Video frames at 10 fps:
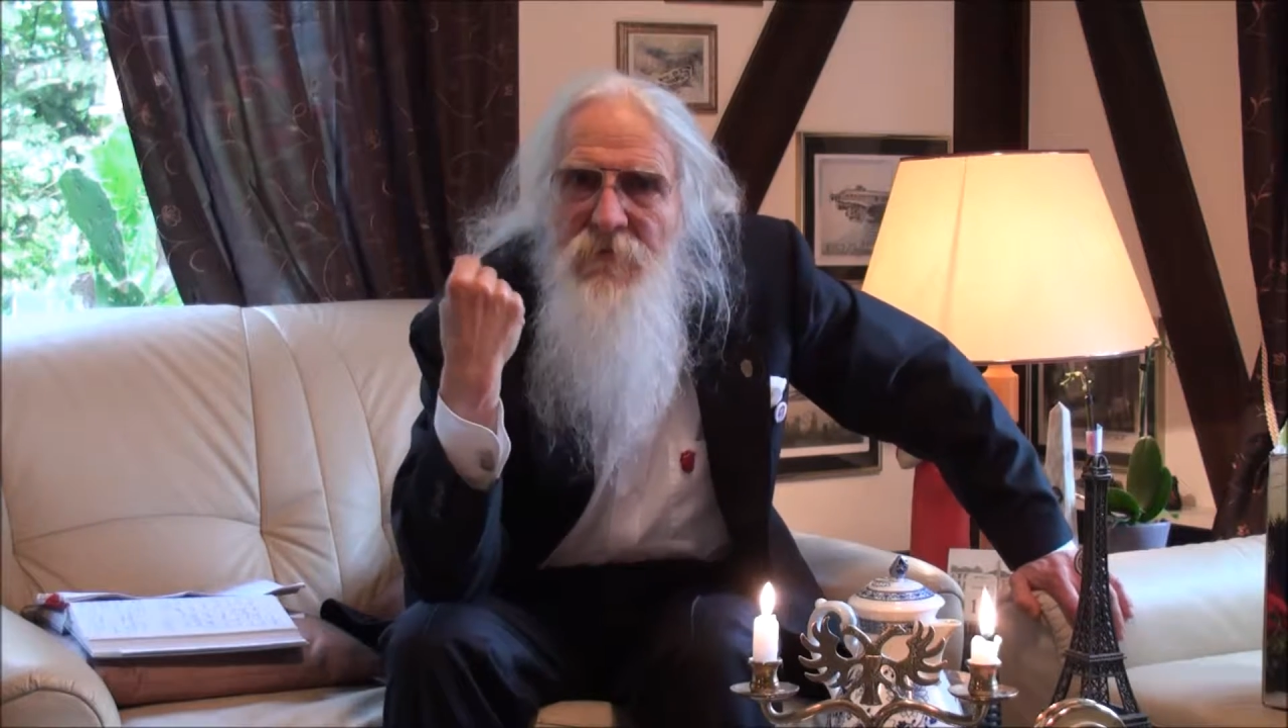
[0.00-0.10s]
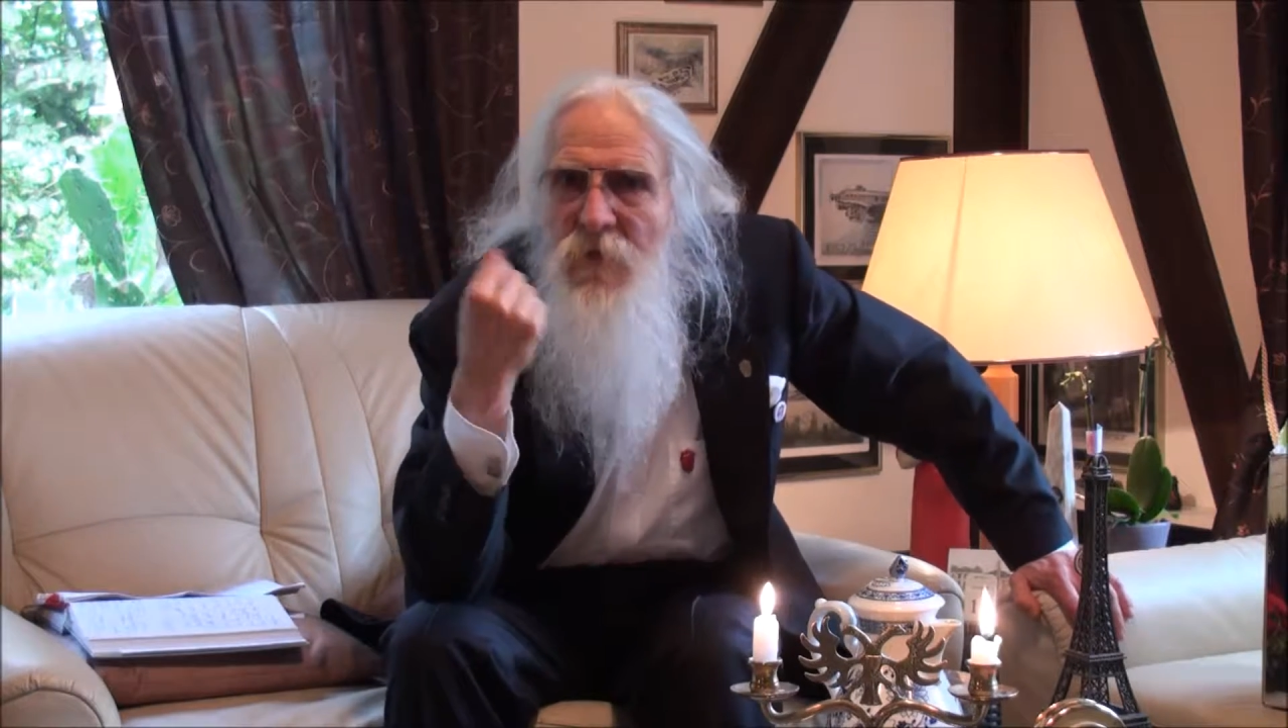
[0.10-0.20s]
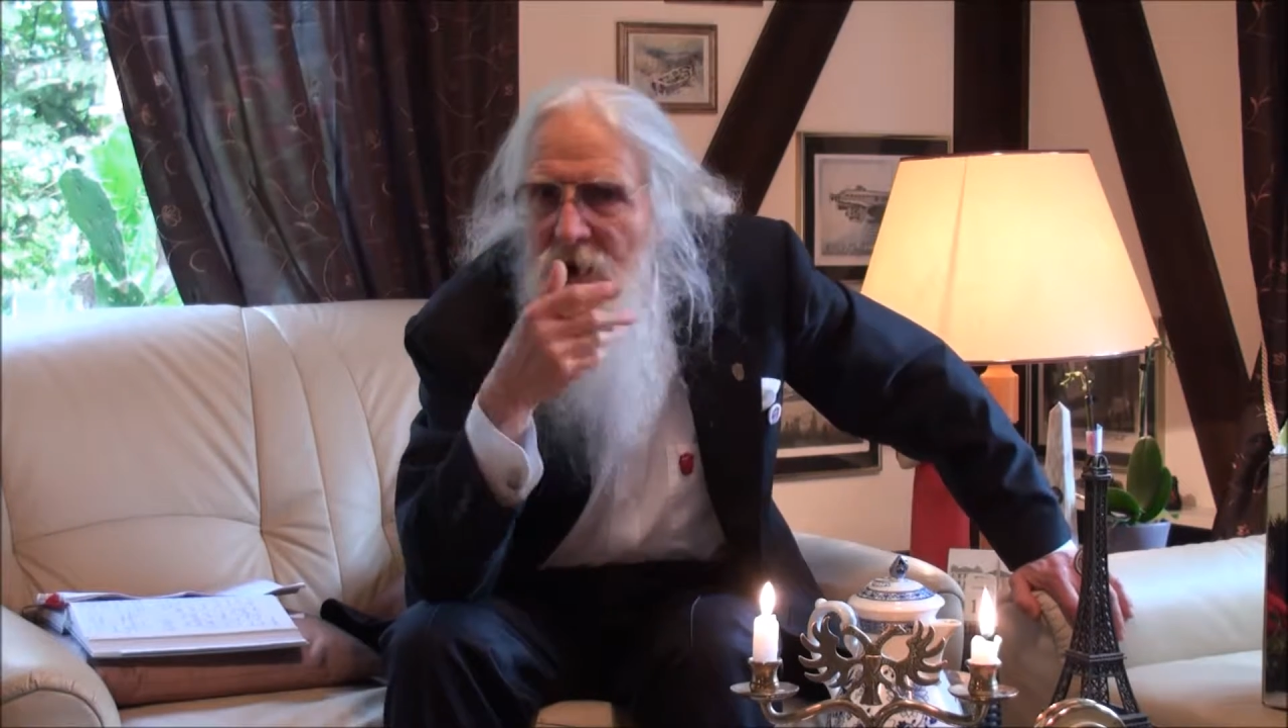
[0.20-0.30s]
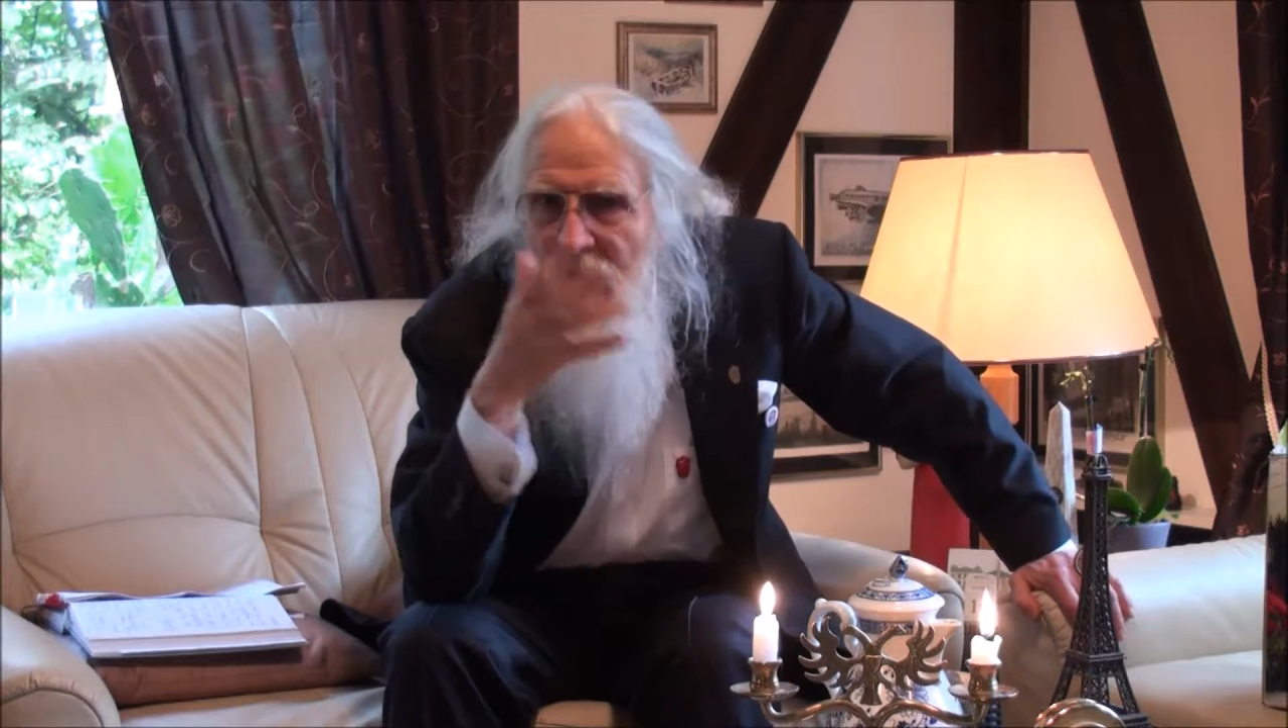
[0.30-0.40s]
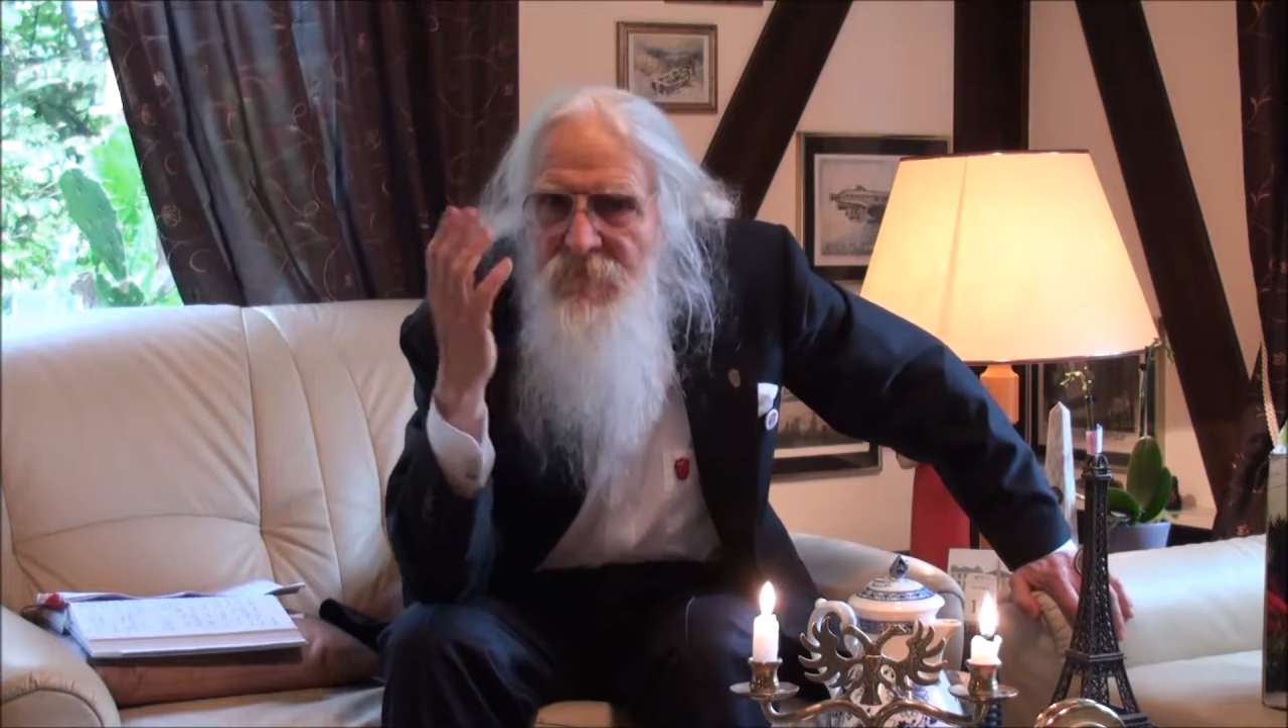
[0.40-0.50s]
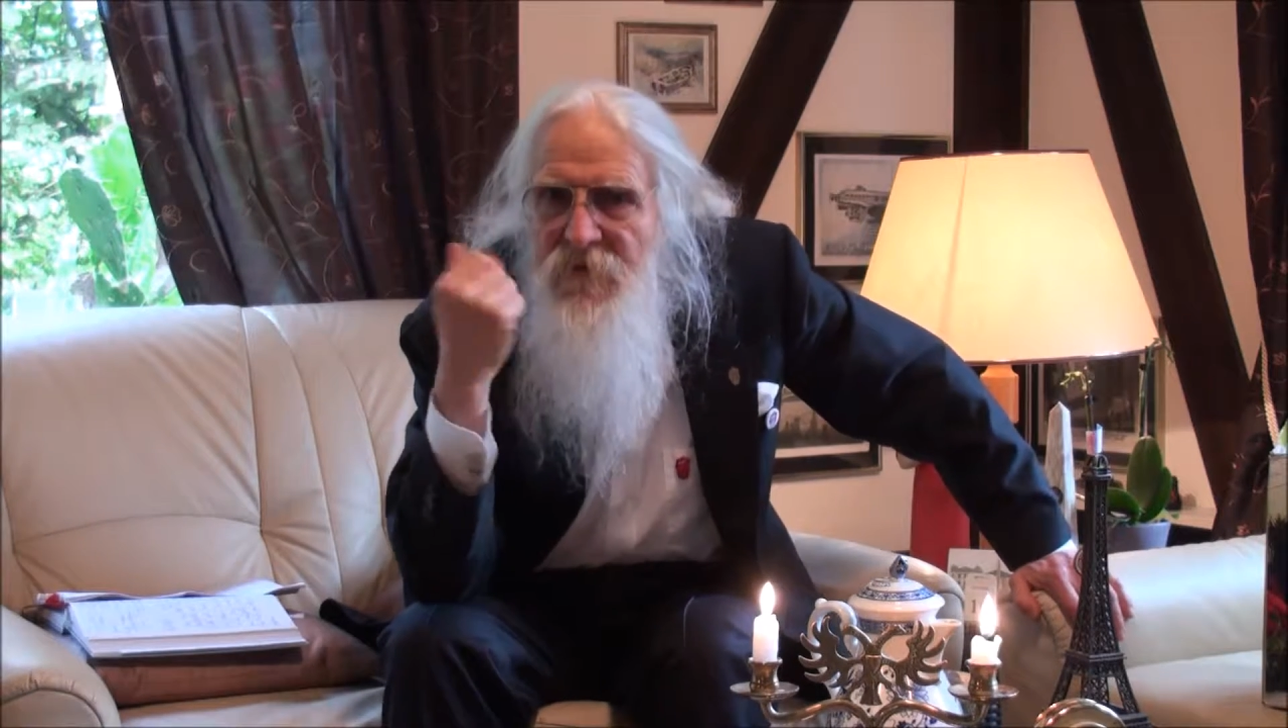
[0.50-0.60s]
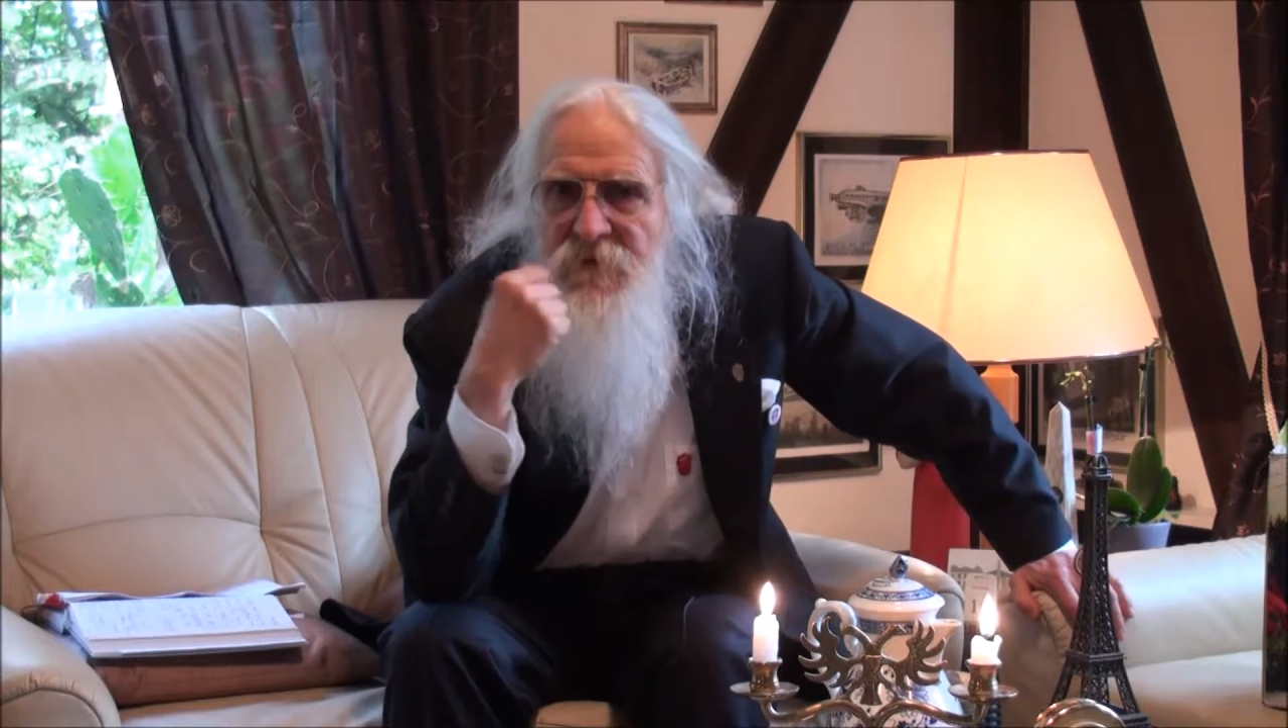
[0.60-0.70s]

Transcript: wherever